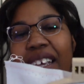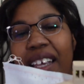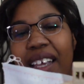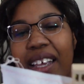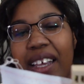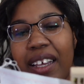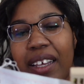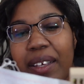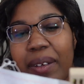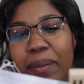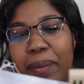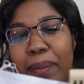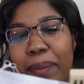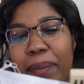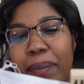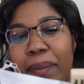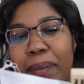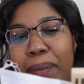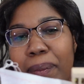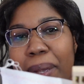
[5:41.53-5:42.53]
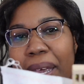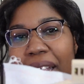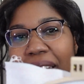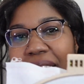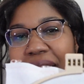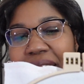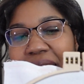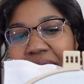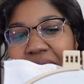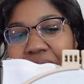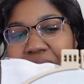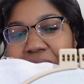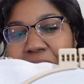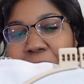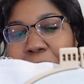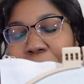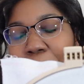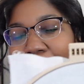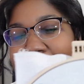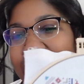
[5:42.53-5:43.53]
palette.
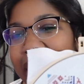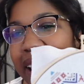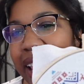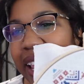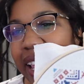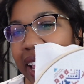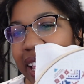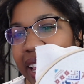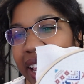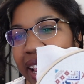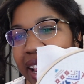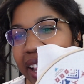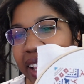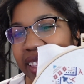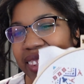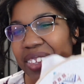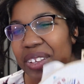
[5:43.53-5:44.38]
But I